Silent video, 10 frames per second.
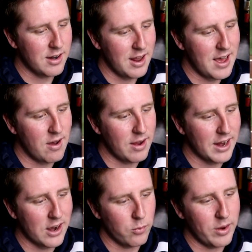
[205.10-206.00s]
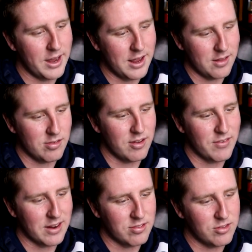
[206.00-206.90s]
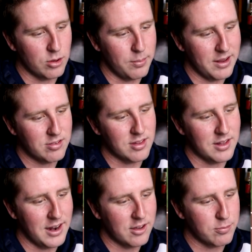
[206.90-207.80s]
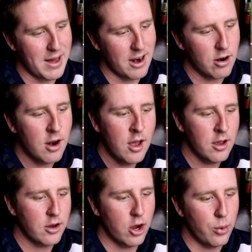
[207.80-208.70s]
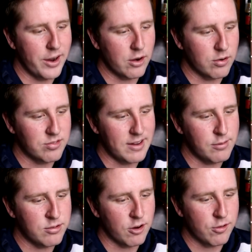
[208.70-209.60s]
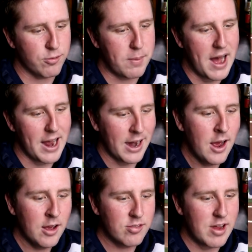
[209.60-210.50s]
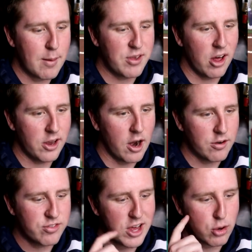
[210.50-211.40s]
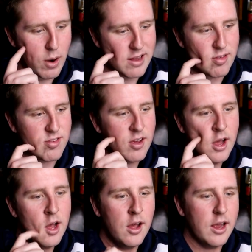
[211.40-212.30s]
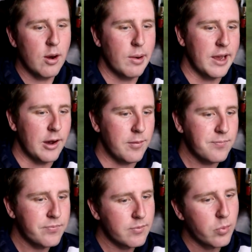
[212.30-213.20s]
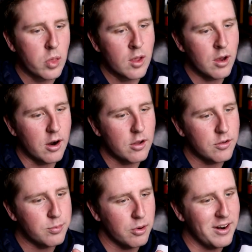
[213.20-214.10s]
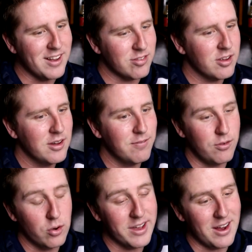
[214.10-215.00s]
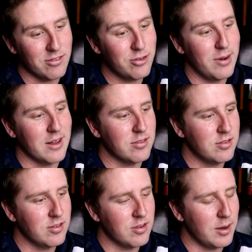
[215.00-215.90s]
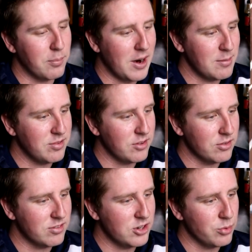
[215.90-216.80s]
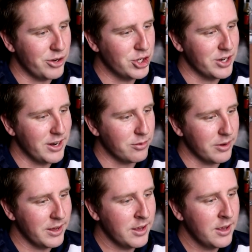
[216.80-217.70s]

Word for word: Now I gotta wait and see if I can steal a base on the next batter. Go away, Khris Davis, you're a spy. Stop telling our secrets. Here we go. Carlos Perez, full count, two outs. This is a prime stealing situation anyway.